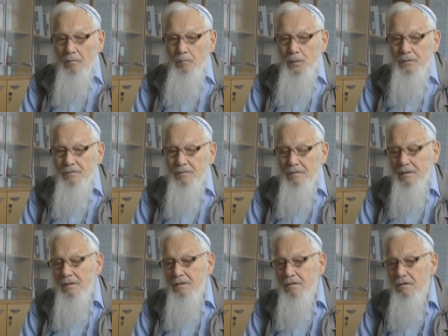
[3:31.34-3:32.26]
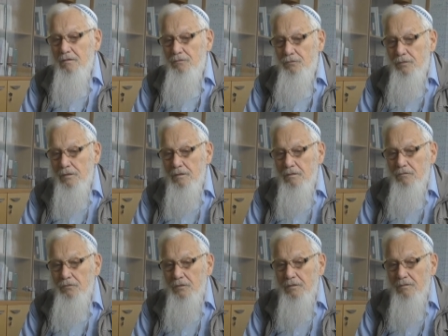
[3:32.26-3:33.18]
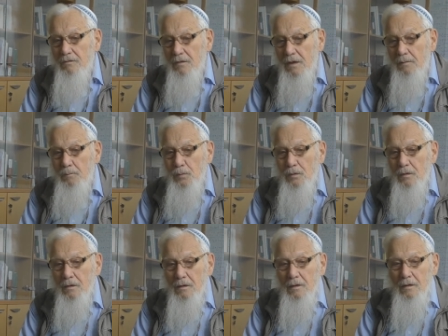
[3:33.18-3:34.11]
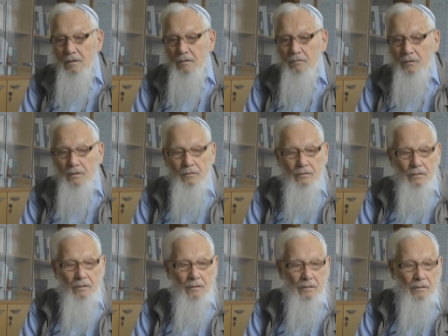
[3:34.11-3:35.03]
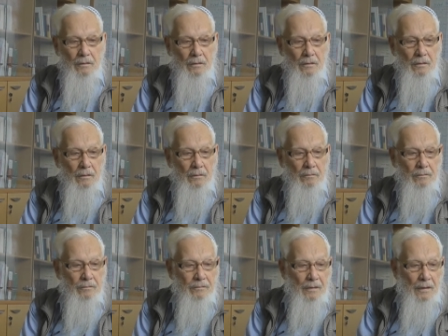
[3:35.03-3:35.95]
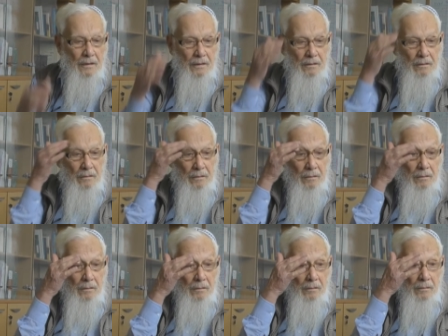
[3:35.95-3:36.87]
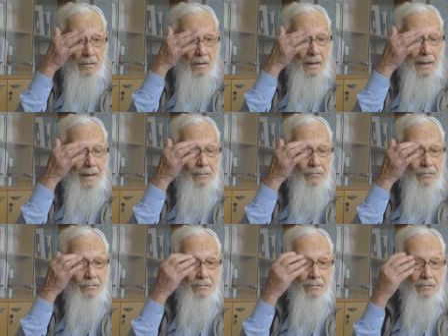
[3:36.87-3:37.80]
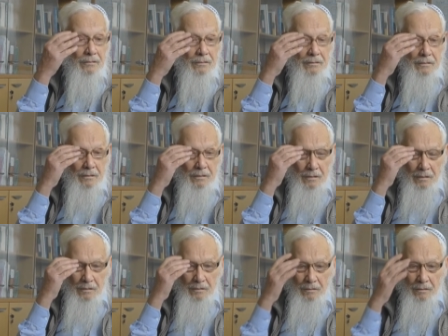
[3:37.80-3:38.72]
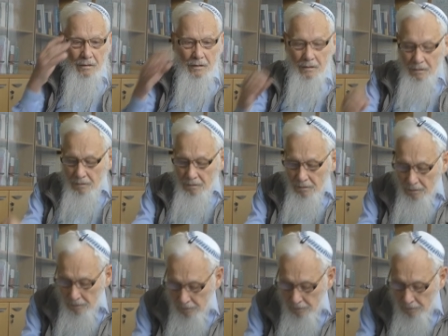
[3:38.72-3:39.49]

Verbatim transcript: but still different. For example, when you're uh, selling a, a house, then